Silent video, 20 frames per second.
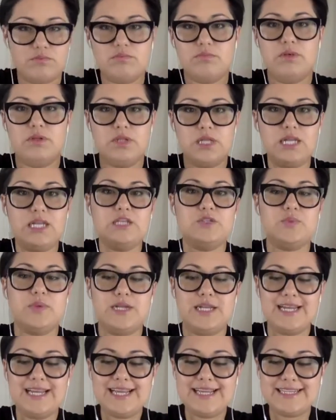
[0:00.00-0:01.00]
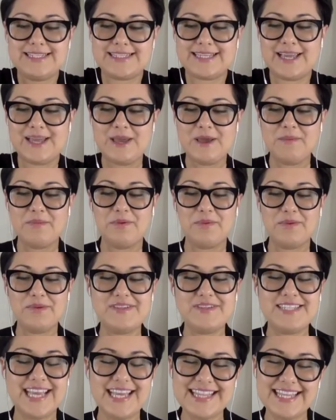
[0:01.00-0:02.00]
it is what it is. But when
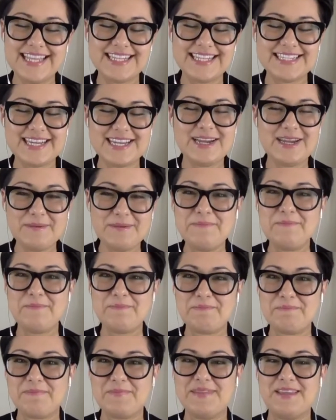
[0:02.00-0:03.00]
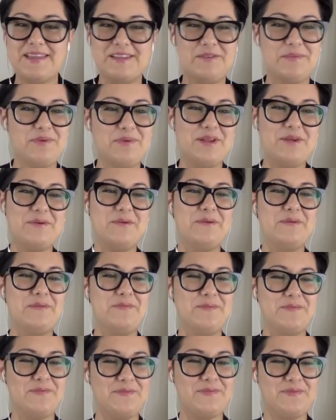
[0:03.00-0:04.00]
you take that time, it's pretty cool.
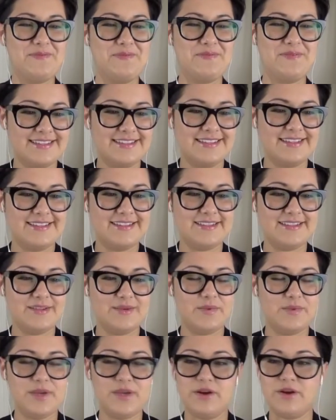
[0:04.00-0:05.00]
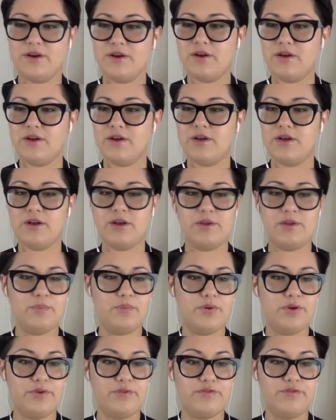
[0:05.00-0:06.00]
So we are on
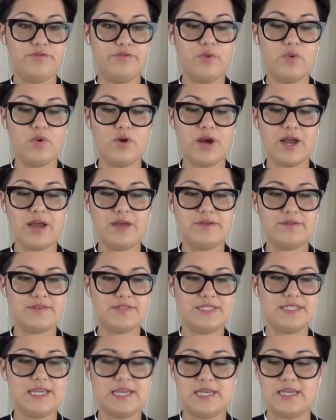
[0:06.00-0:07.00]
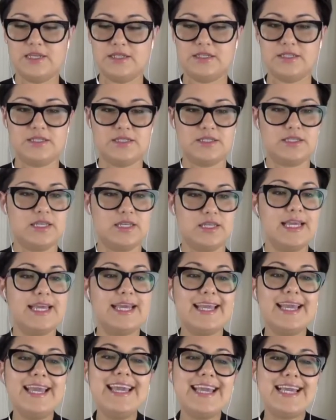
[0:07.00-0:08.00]
point 4 out of 6
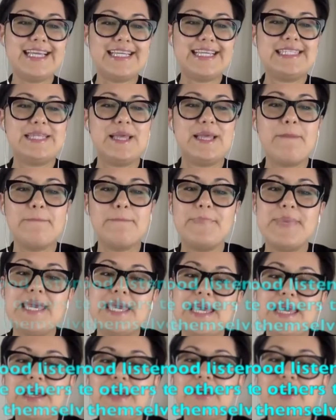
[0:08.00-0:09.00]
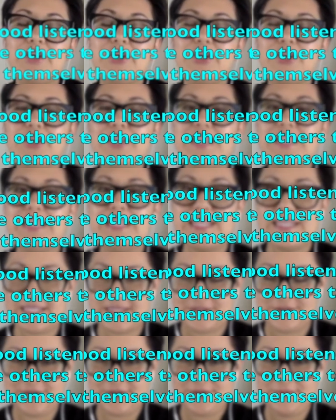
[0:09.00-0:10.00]
is be a good
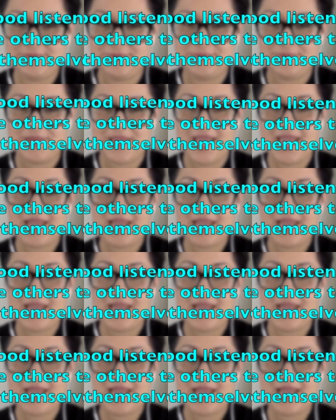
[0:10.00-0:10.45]
listener and